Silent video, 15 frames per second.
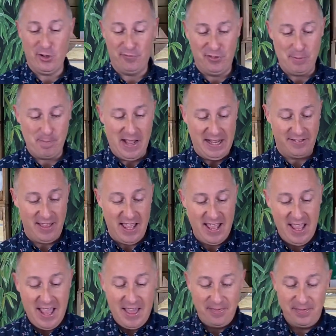off the back there.
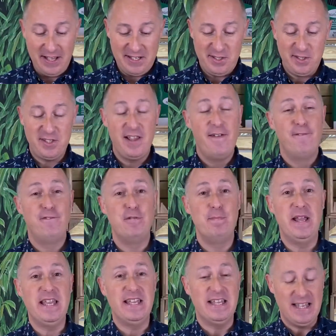This, for
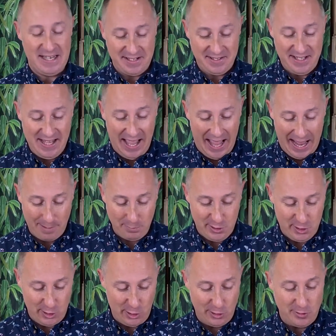me, is the
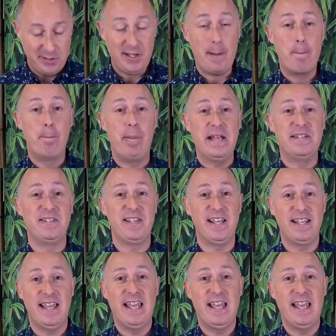absolute basic